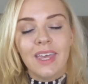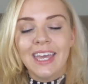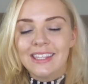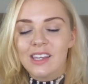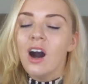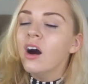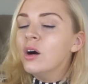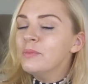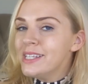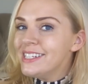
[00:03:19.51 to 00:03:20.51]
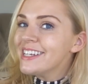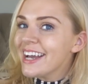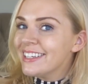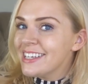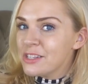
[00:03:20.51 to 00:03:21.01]
It's almond
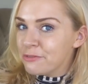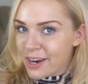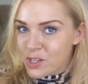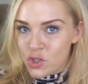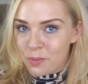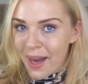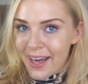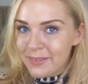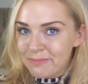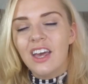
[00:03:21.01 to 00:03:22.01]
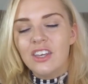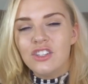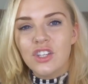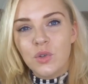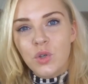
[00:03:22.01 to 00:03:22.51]
and it's frangipane,
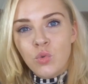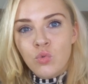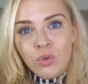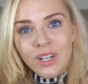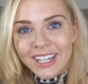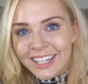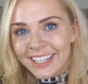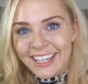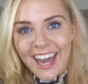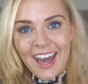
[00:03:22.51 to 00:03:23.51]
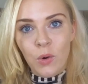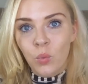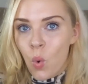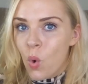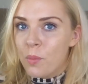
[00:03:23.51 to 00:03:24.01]
so you really get
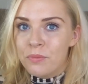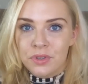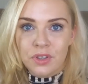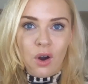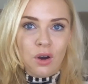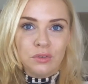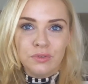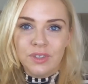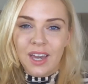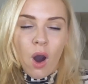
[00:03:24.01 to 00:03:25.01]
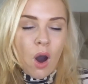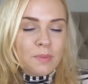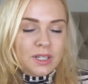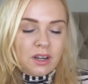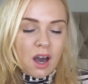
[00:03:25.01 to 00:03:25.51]
warmth of the
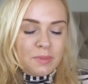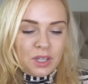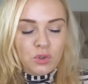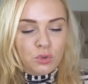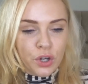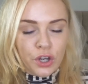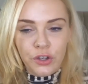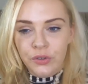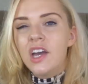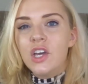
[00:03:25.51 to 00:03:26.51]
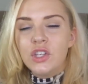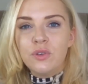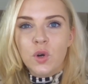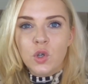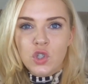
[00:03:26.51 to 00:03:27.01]
almond coming through.
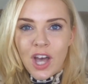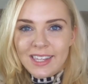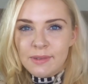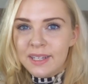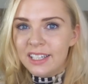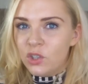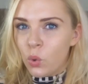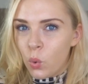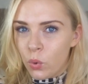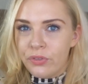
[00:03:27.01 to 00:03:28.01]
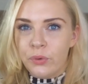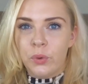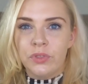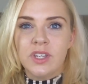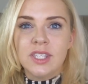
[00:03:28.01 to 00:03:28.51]
You've got jasmine and
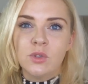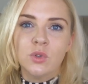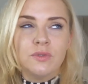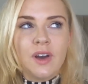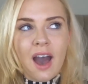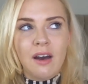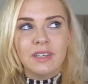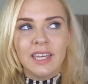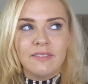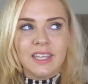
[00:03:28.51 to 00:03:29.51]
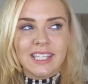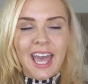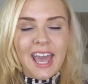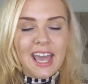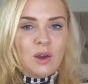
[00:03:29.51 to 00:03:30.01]
hawthorn that sort of give it
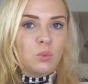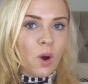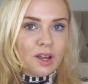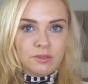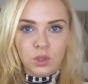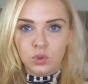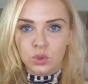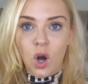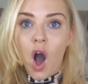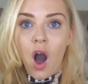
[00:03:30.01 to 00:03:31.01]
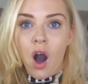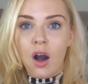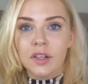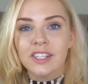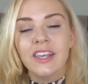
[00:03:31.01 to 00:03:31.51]
a white floral
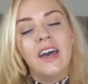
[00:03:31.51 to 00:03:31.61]
heart.